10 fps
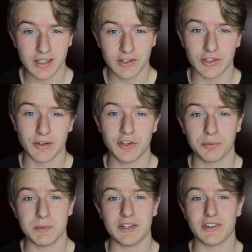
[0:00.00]
So
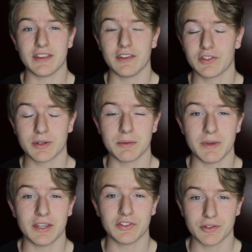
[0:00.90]
this means that this can
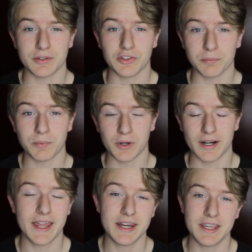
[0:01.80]
basically support
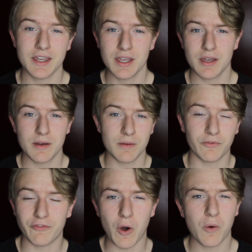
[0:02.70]
any
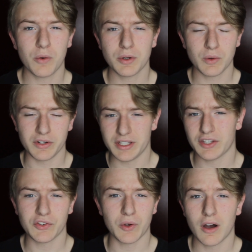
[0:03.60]
phone,
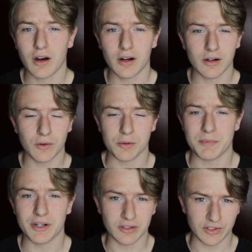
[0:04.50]
DSLR, or
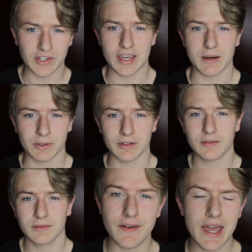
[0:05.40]
mirrorless camera.
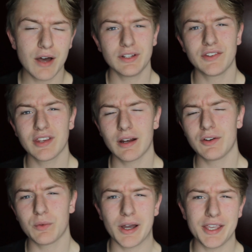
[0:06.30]
Now let's get on
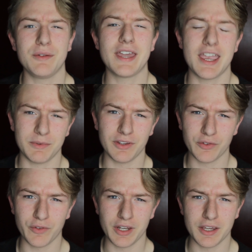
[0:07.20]
to why you came to this
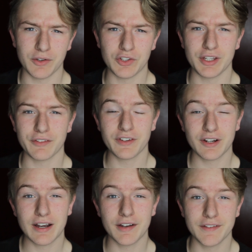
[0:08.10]
video so you can
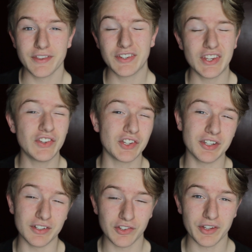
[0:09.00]
figure out if this is a
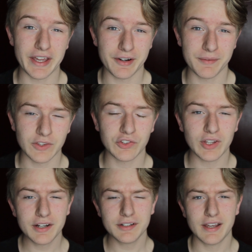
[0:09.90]
good slider. The
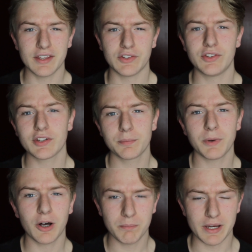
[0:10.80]
slider has 6
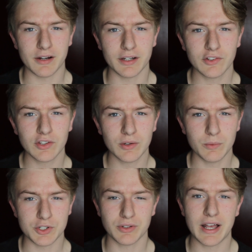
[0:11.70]
ball bearings
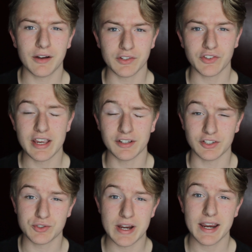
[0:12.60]
which allow it to stay on the
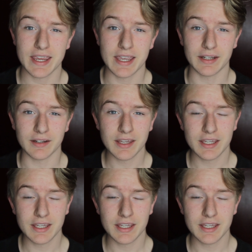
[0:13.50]
track and